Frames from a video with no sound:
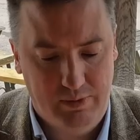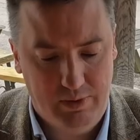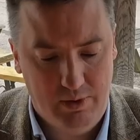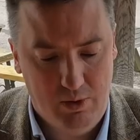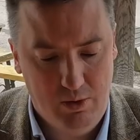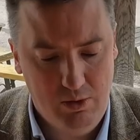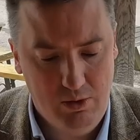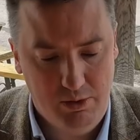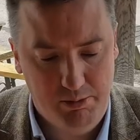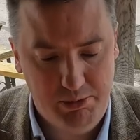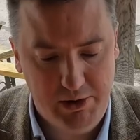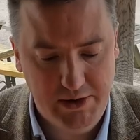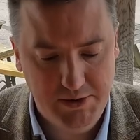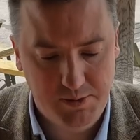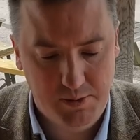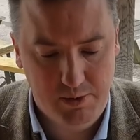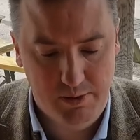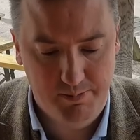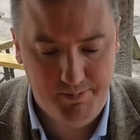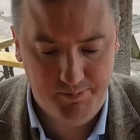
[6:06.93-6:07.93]
Oh, bread's
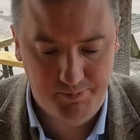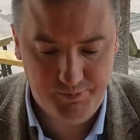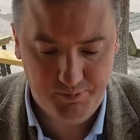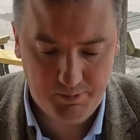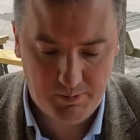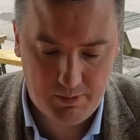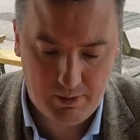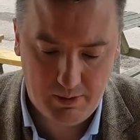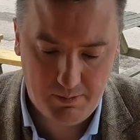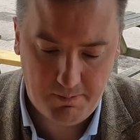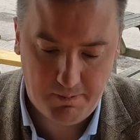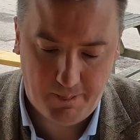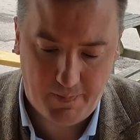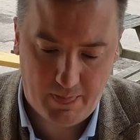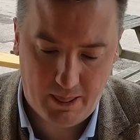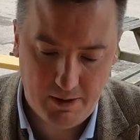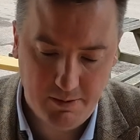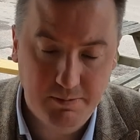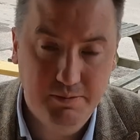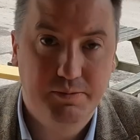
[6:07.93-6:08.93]
warm.
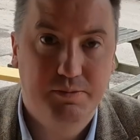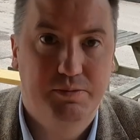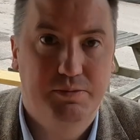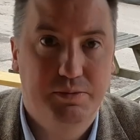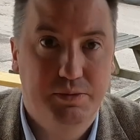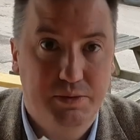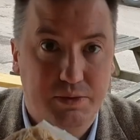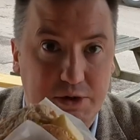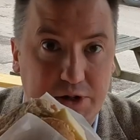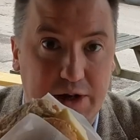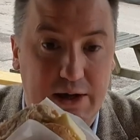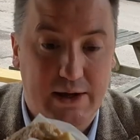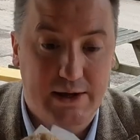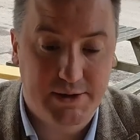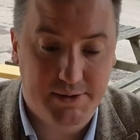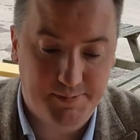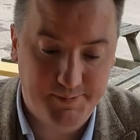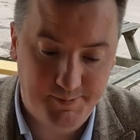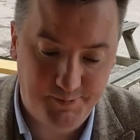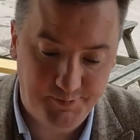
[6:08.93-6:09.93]
Cheers.